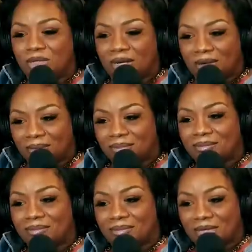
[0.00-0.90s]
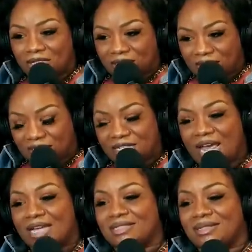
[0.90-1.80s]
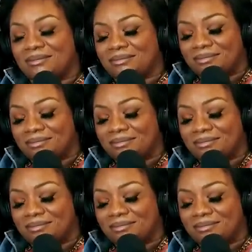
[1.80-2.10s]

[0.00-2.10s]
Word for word: Yeah, and then and, and then, then, they'll, they'll tax, tax it. it.